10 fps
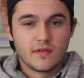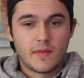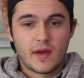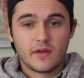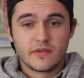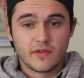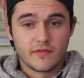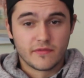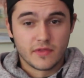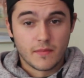the merits
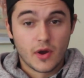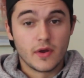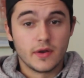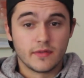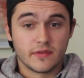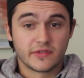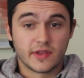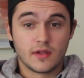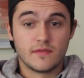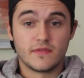of the mode and the
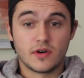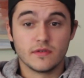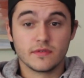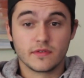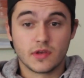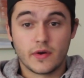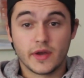skill involved of